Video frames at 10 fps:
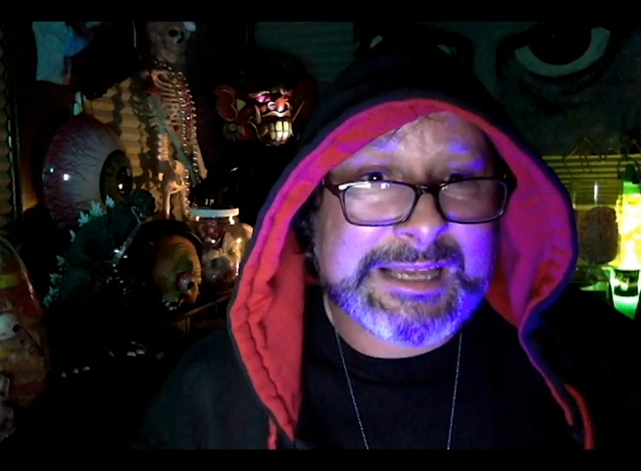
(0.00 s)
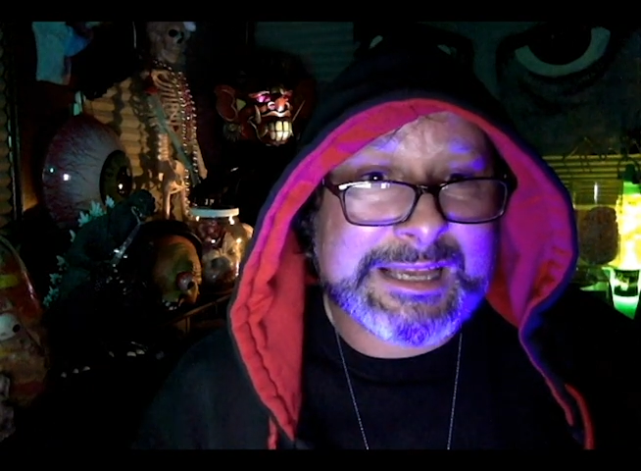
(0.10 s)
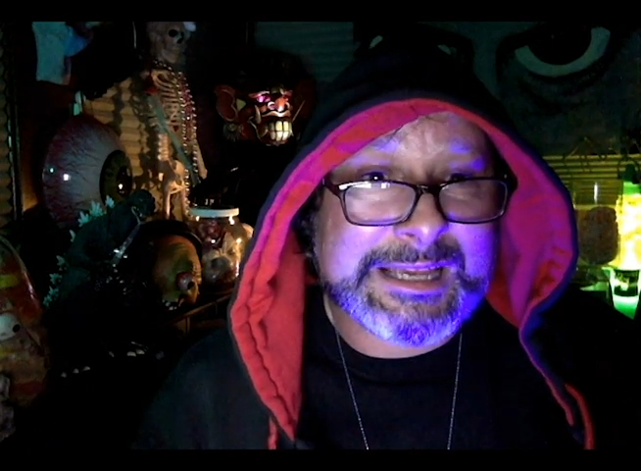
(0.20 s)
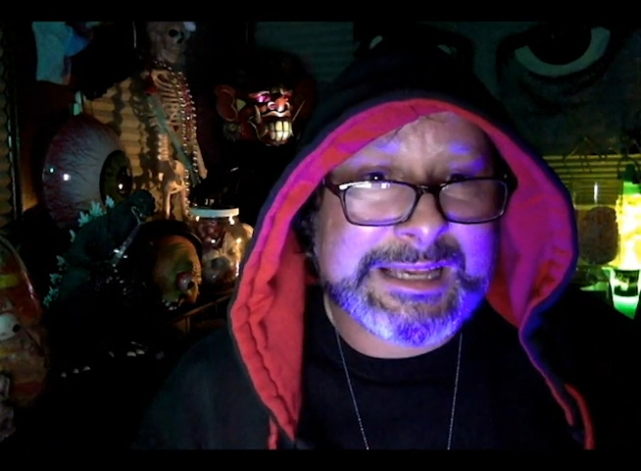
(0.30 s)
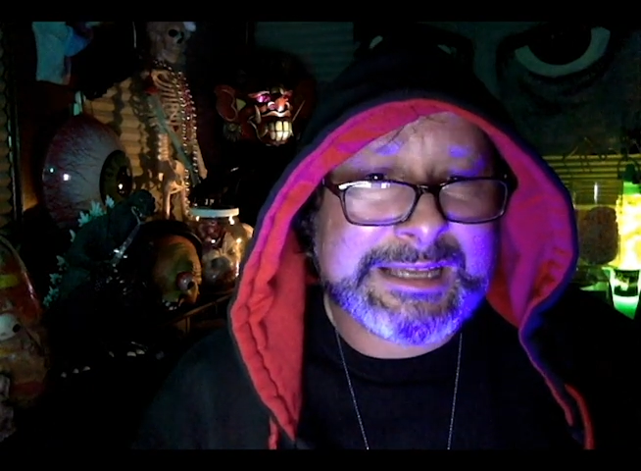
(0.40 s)

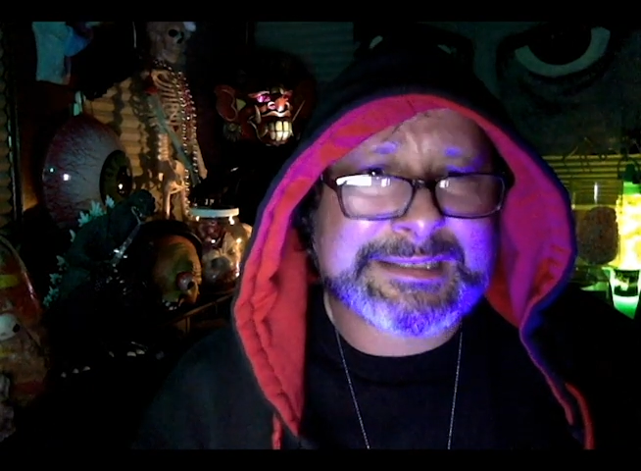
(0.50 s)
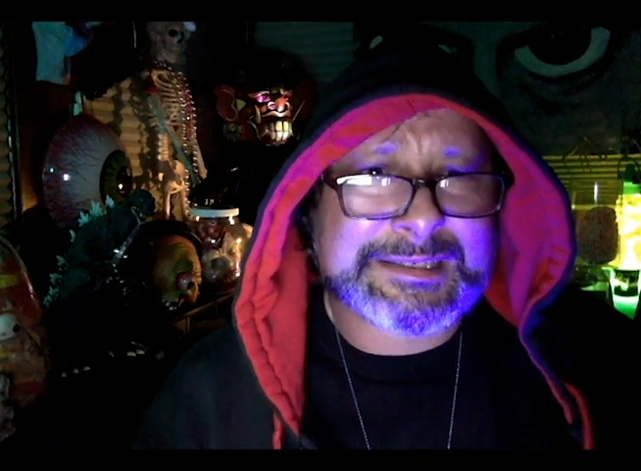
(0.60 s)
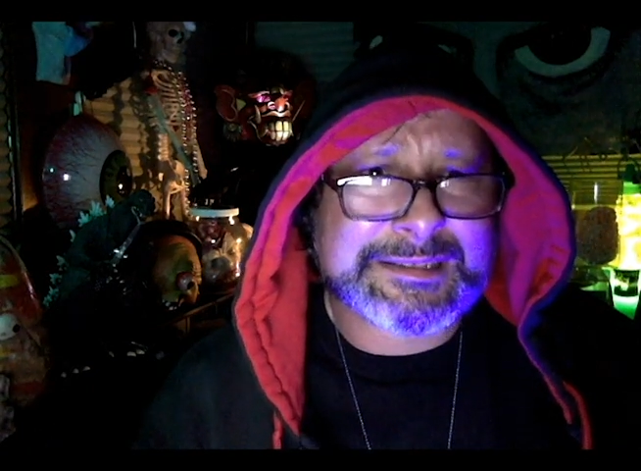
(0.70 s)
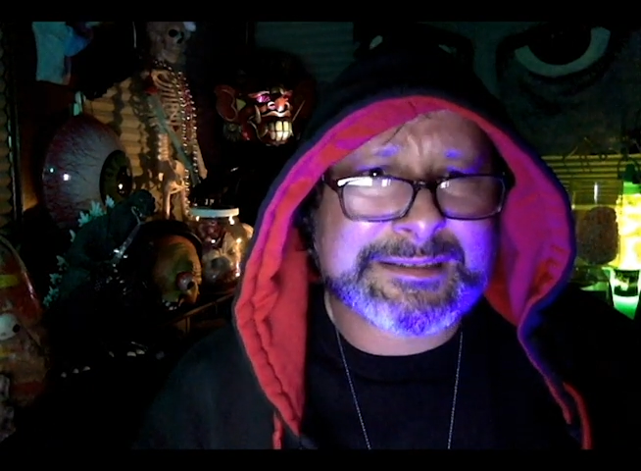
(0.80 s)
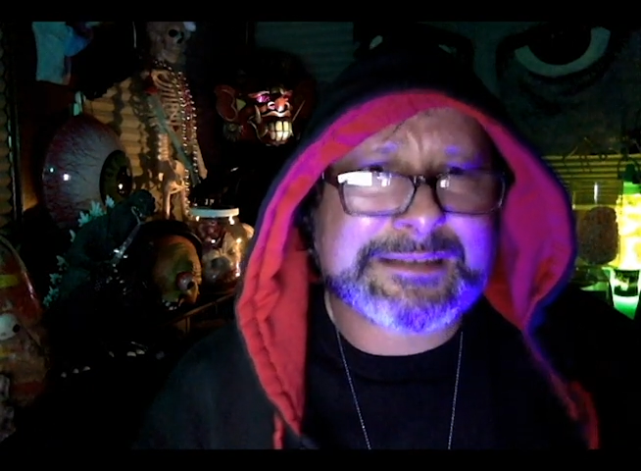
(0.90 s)

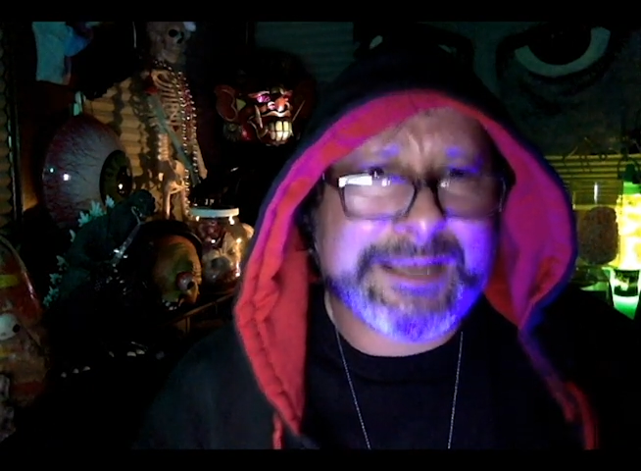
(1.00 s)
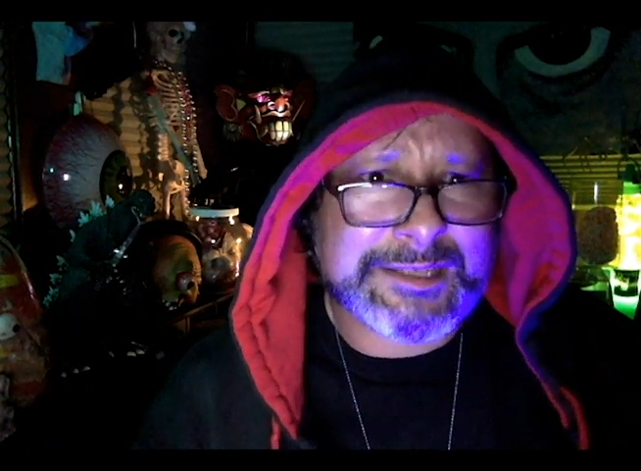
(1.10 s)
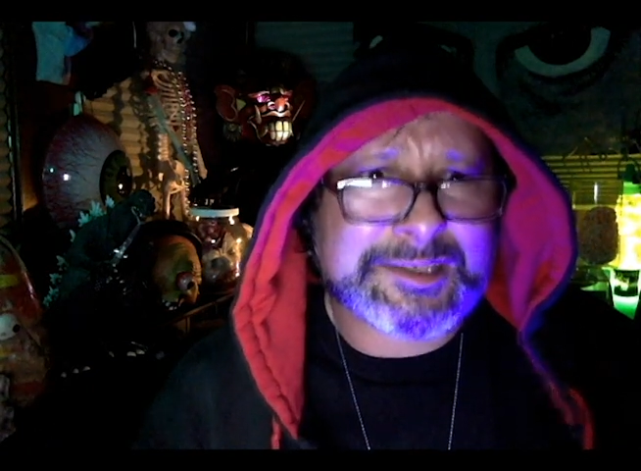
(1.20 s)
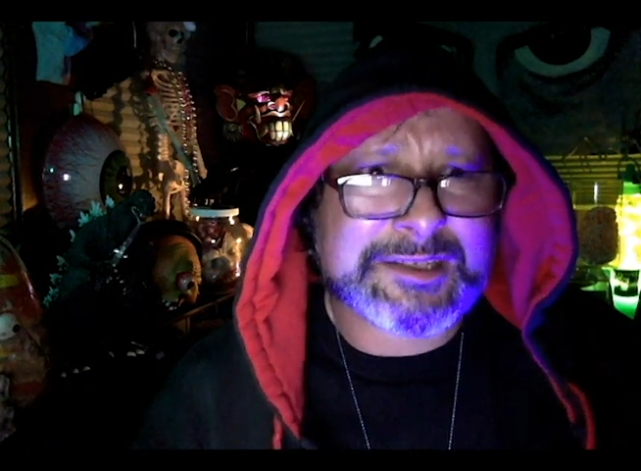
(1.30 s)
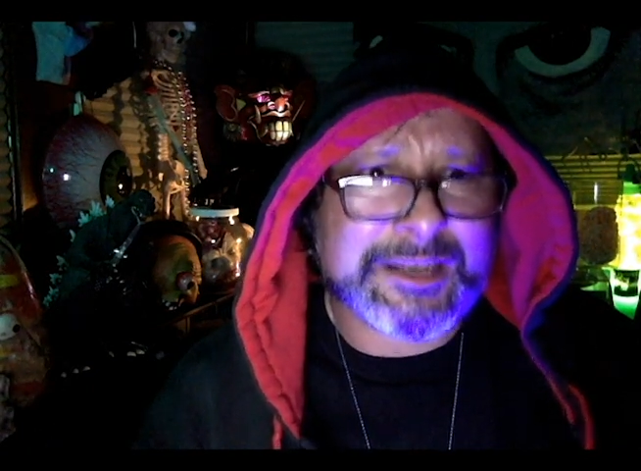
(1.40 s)
It's
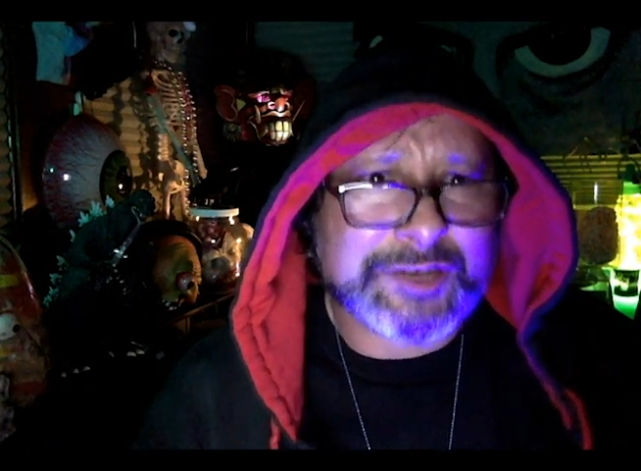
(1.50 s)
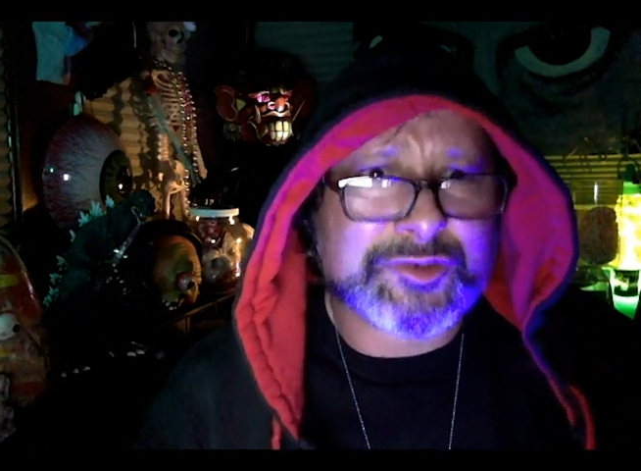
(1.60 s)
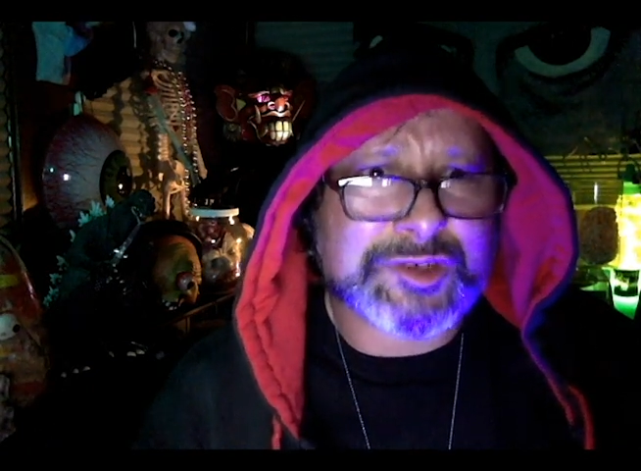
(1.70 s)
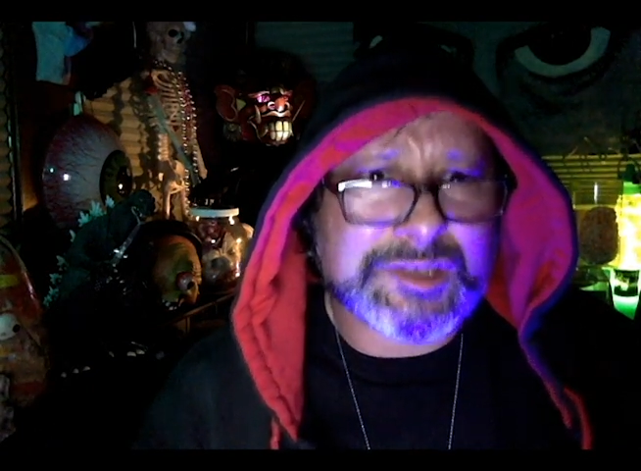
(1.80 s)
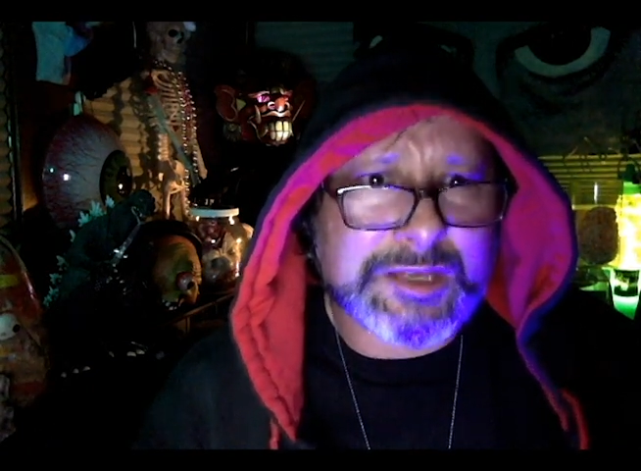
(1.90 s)
an
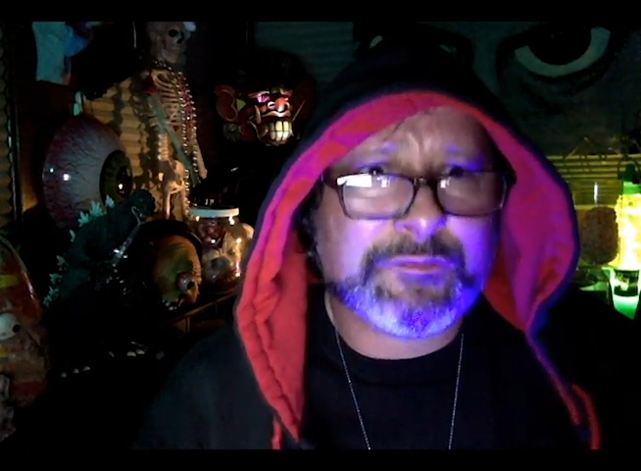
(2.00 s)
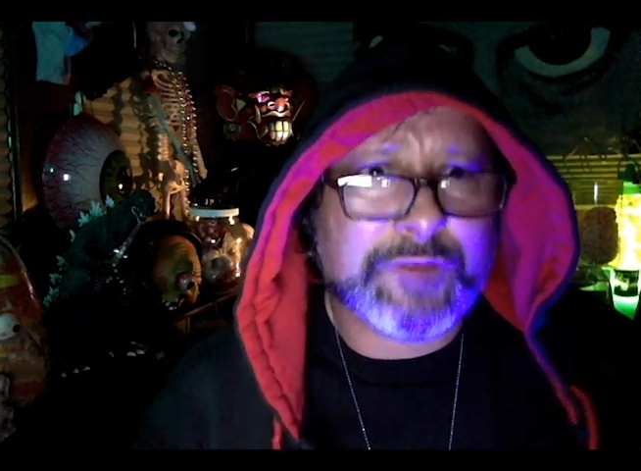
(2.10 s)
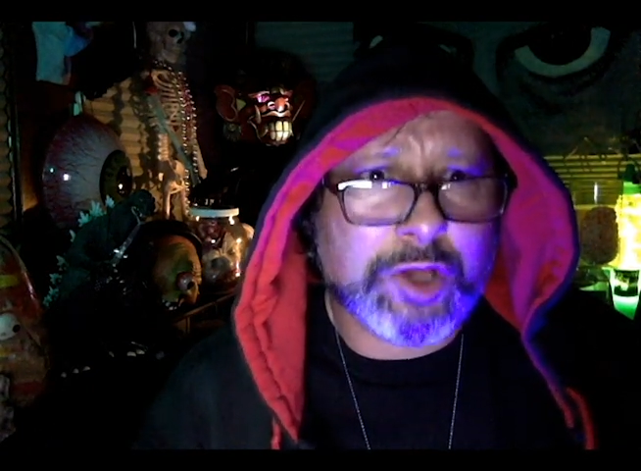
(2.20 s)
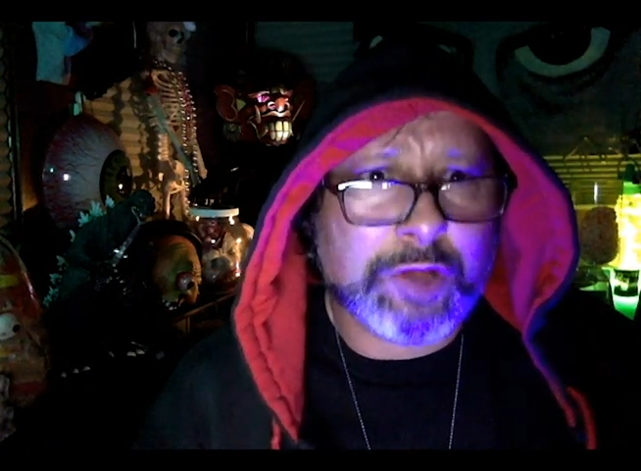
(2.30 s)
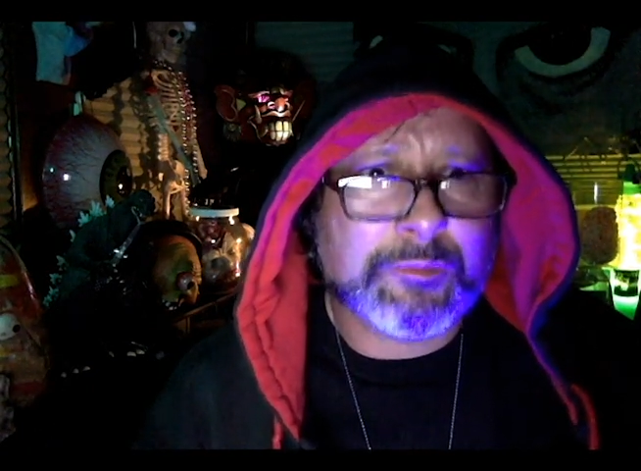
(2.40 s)
interesting
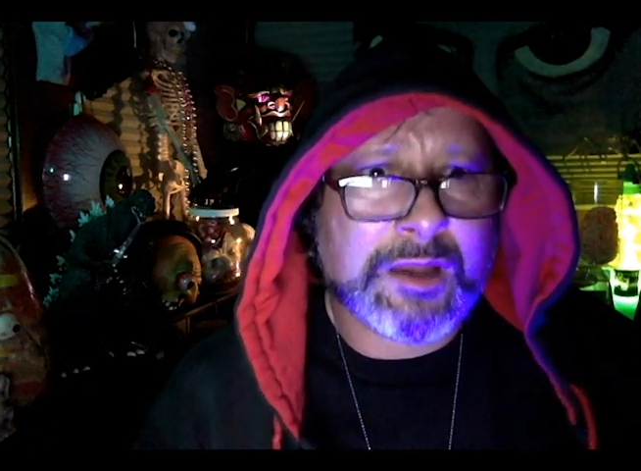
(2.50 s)
film.